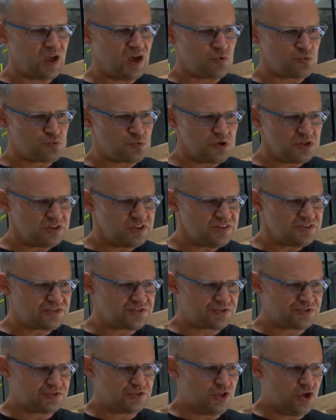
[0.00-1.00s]
a really
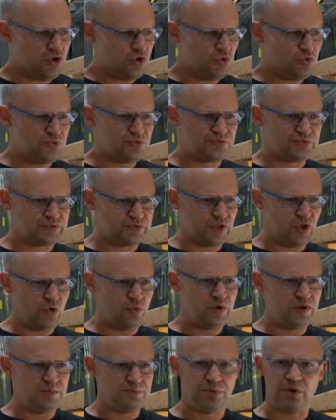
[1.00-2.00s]
slow
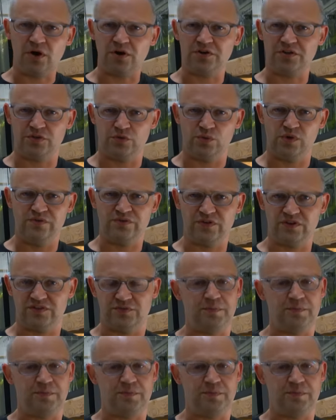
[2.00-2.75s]
flowing part of the river.